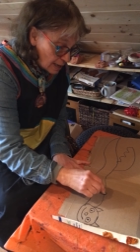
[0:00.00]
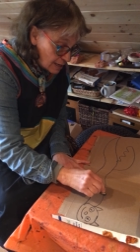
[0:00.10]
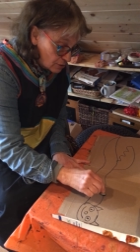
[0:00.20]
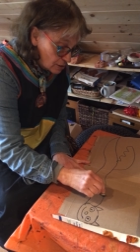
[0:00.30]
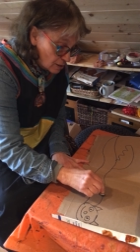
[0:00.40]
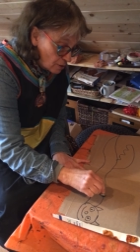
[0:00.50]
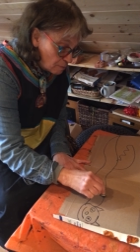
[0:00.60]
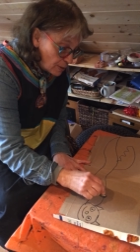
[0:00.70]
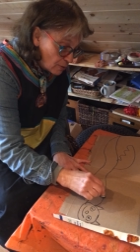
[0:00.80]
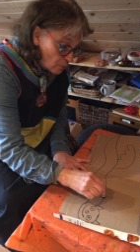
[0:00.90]
And here's another
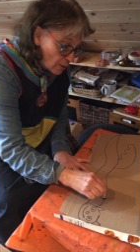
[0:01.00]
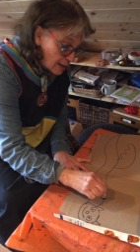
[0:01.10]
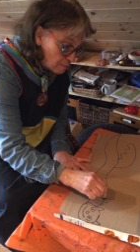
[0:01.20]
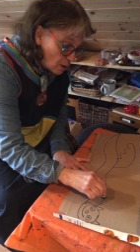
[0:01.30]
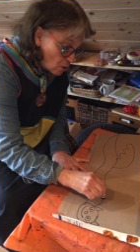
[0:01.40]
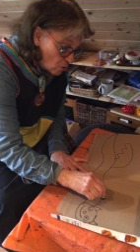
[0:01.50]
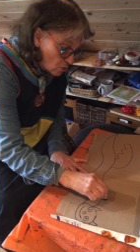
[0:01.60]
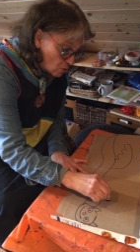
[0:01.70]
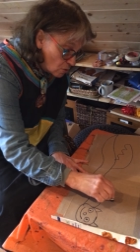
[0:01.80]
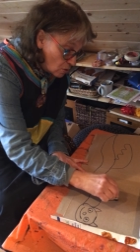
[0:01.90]
big rainbow.
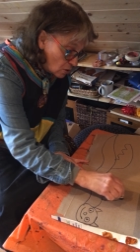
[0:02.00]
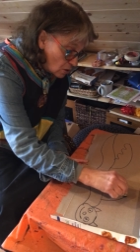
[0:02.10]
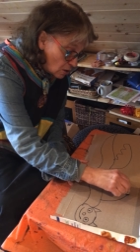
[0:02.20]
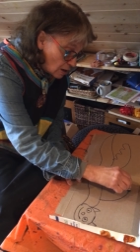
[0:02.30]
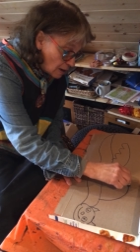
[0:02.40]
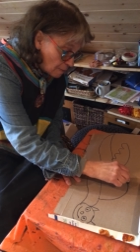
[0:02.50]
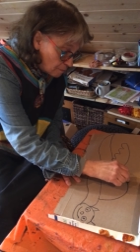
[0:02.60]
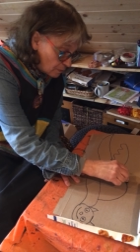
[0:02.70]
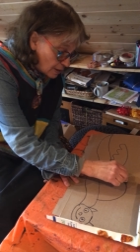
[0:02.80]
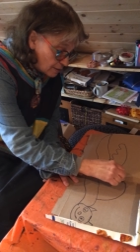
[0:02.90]

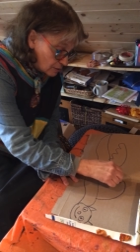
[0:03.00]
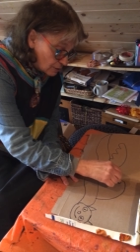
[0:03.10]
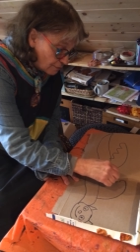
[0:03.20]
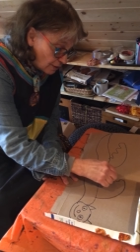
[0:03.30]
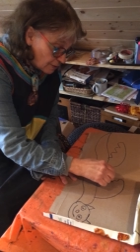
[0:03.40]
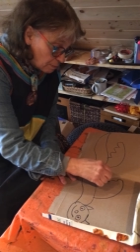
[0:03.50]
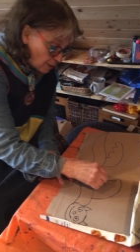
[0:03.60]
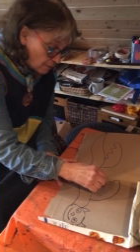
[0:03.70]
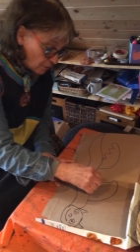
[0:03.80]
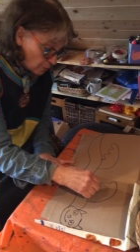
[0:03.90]
And there's a fluffy
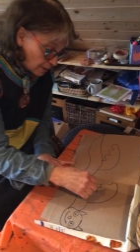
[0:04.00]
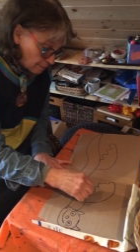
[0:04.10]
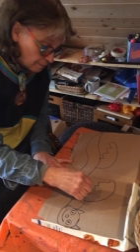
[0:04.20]
part of the wing.